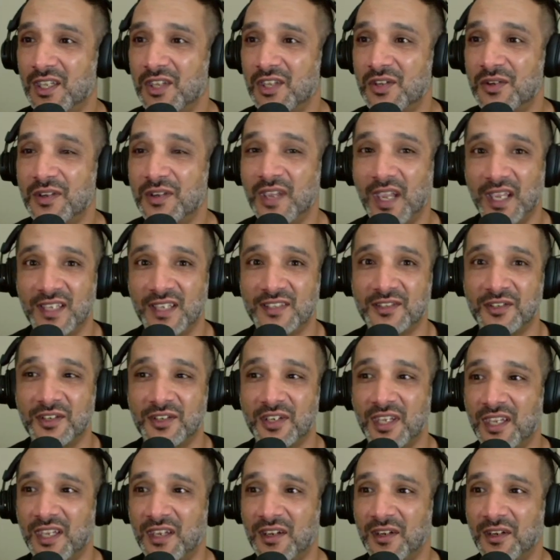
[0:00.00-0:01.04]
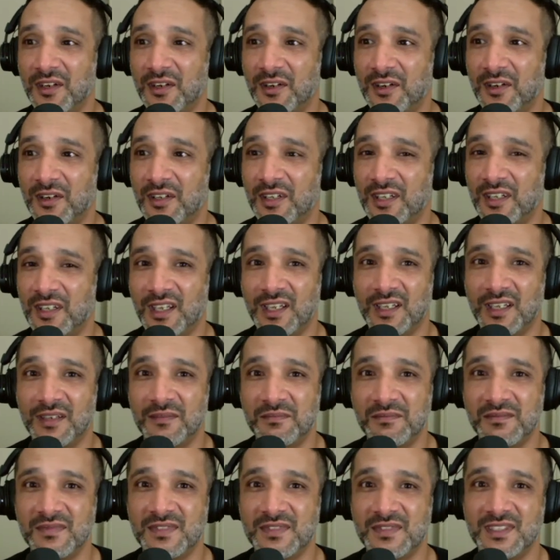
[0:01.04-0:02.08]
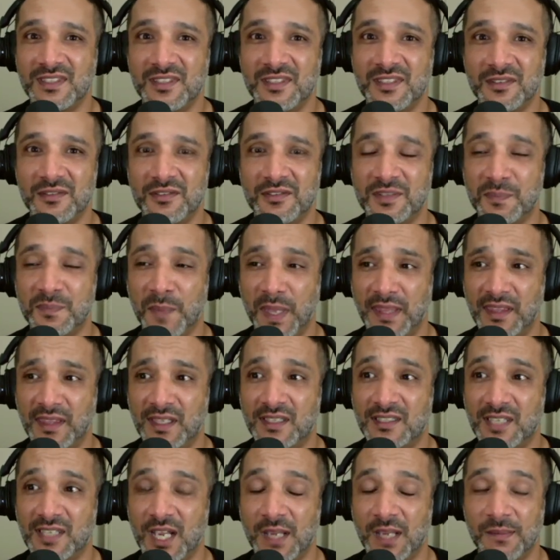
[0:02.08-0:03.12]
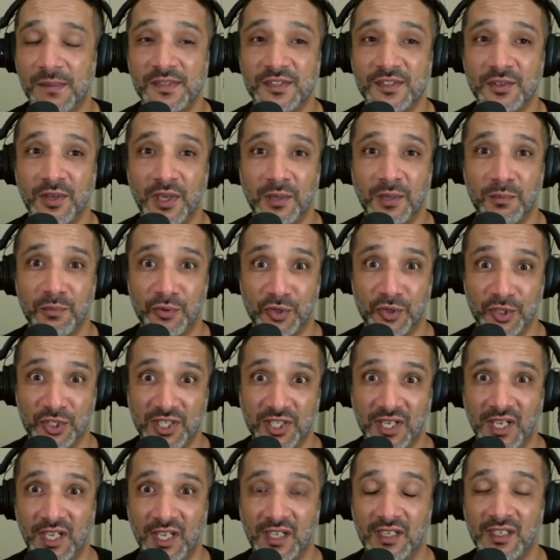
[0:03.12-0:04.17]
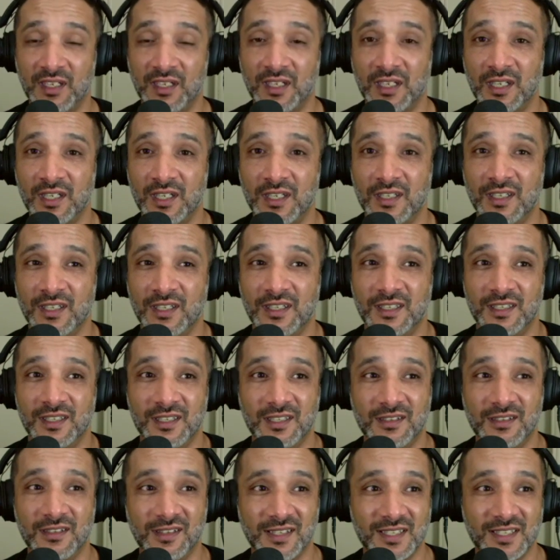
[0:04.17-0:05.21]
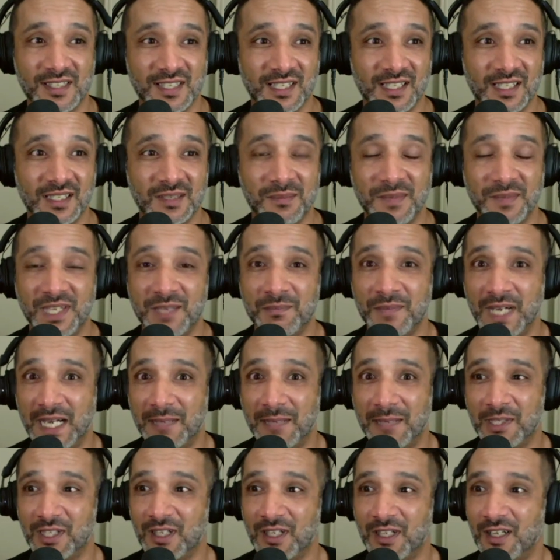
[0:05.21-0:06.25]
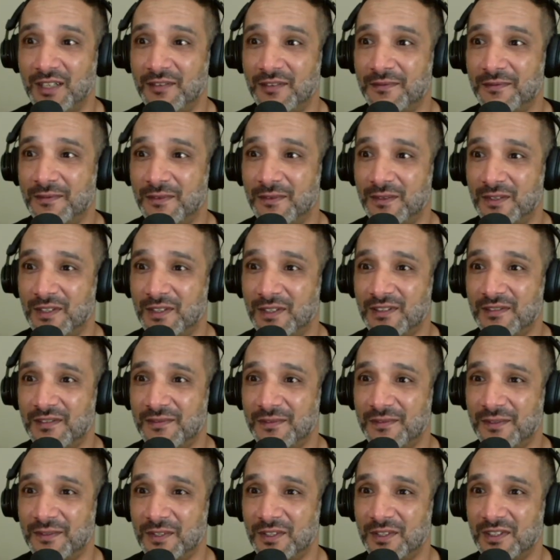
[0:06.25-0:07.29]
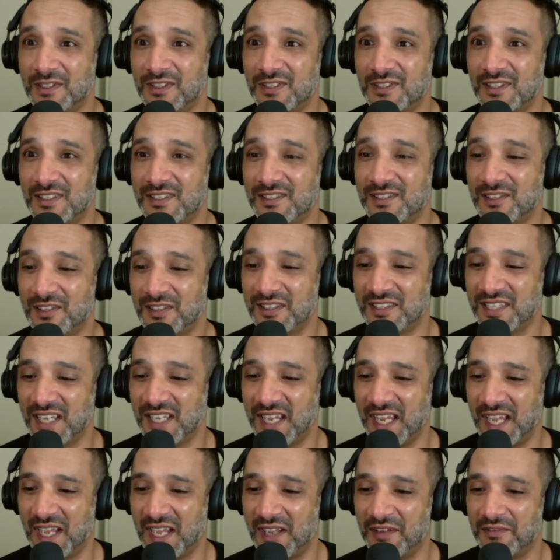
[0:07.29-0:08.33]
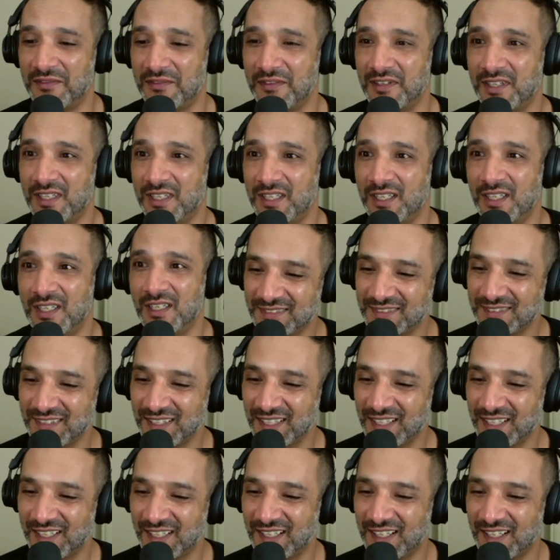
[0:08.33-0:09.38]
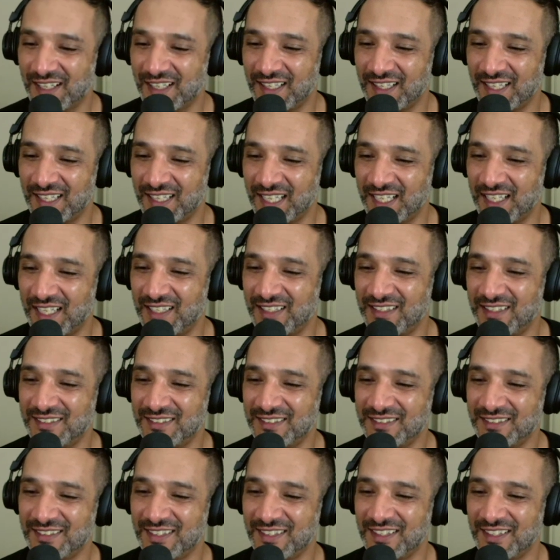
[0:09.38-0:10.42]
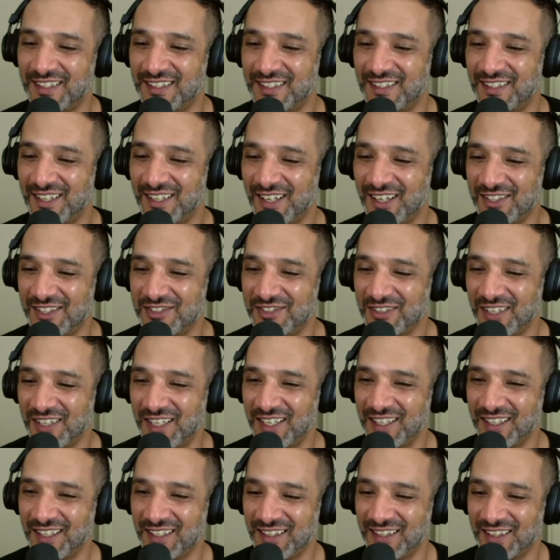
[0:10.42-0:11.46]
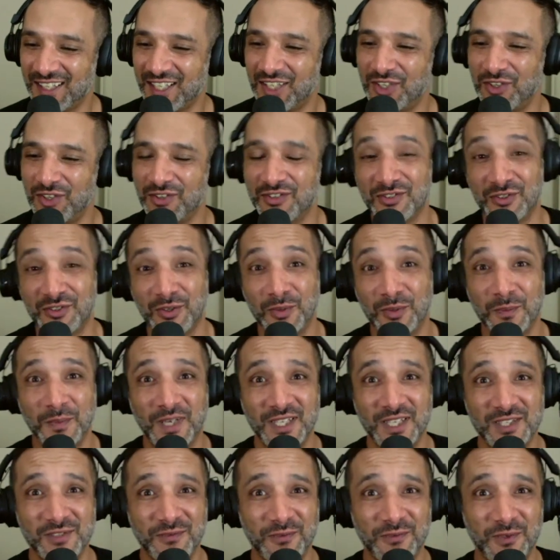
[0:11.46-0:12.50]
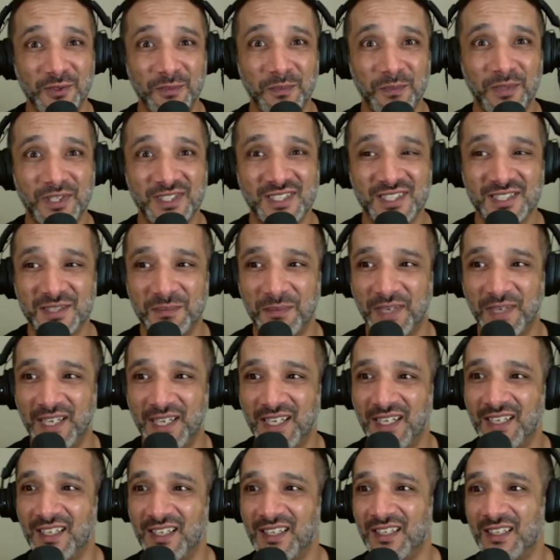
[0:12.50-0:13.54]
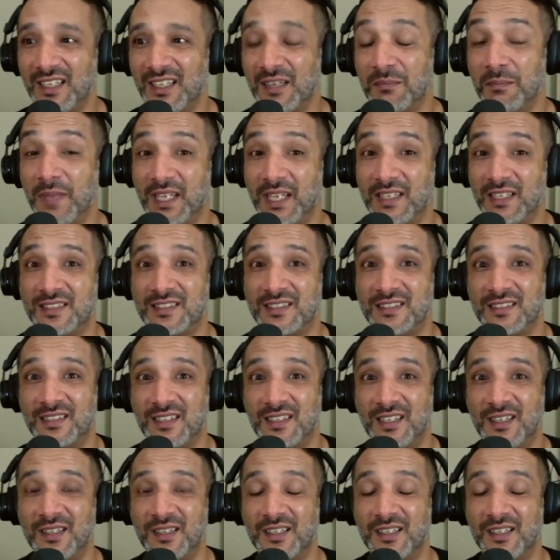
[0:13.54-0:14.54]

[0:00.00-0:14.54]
you guys are here to spend the time, so I appreciate you listening to me babble on for as long as I have. Eileen and Audrey, thank you so much for participating. It makes